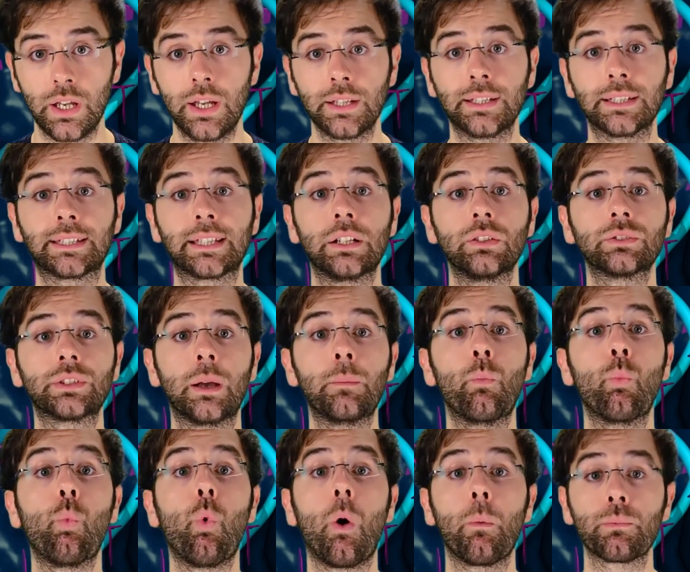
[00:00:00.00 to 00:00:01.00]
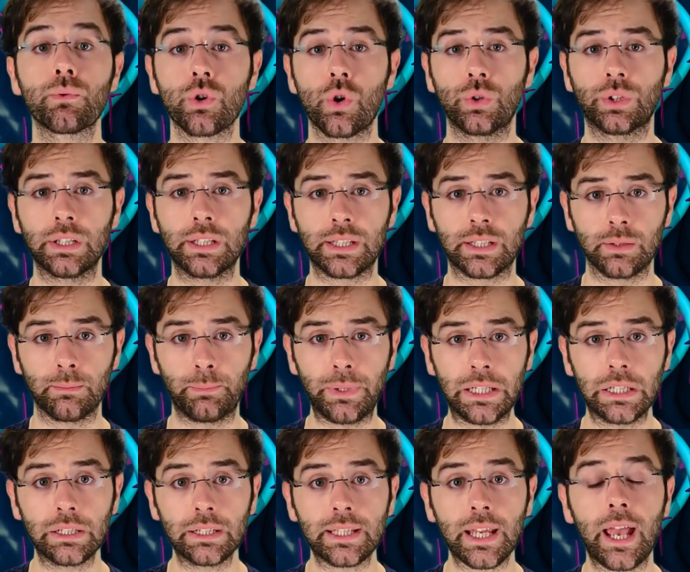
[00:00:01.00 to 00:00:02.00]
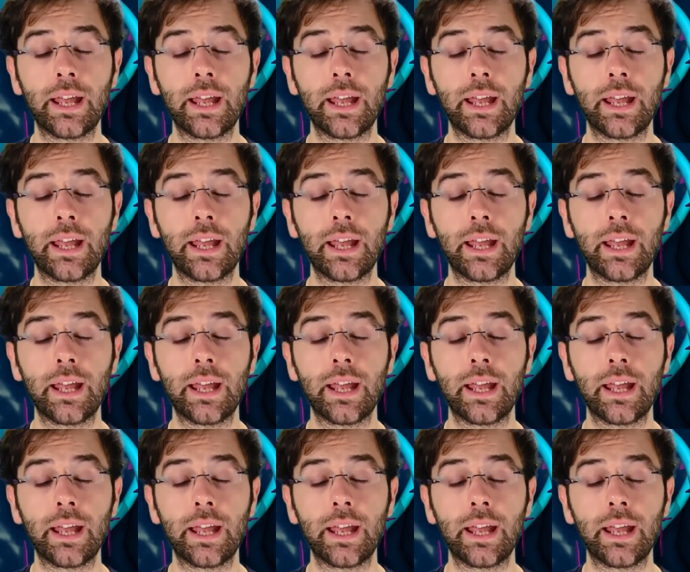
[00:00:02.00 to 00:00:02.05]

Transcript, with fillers: that tell them what proteins to build